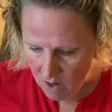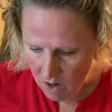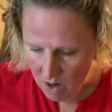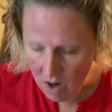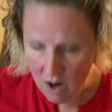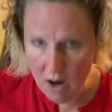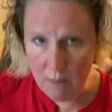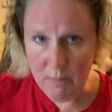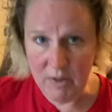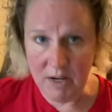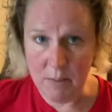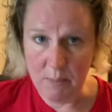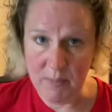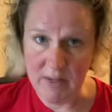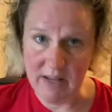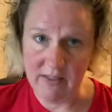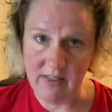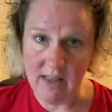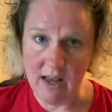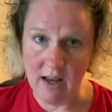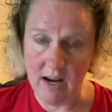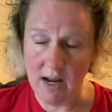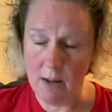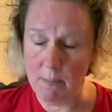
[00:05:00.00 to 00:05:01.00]
I'm going to pick
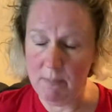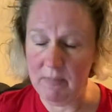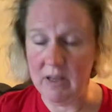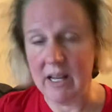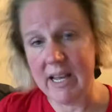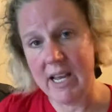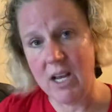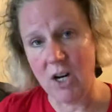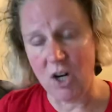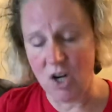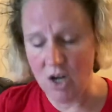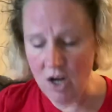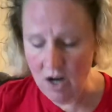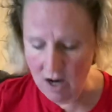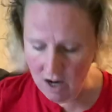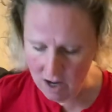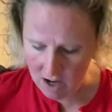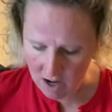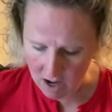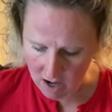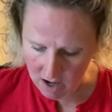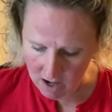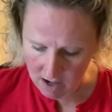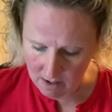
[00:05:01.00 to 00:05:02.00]
that up later
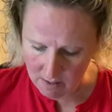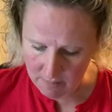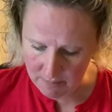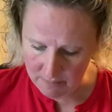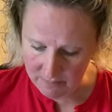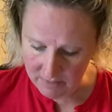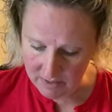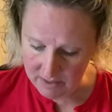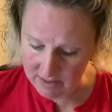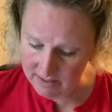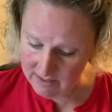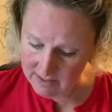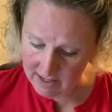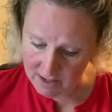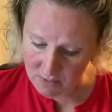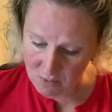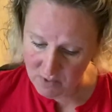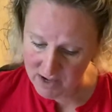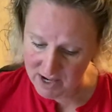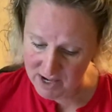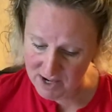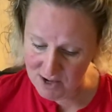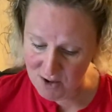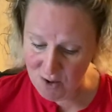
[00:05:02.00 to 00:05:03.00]
because that
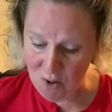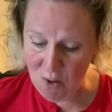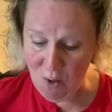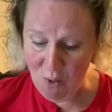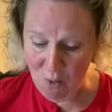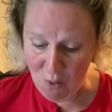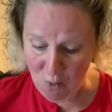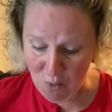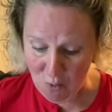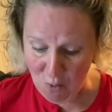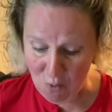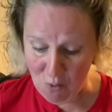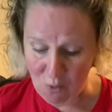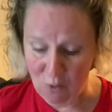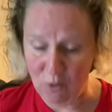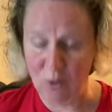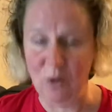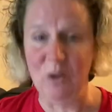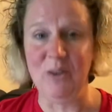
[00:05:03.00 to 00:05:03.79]
went a whole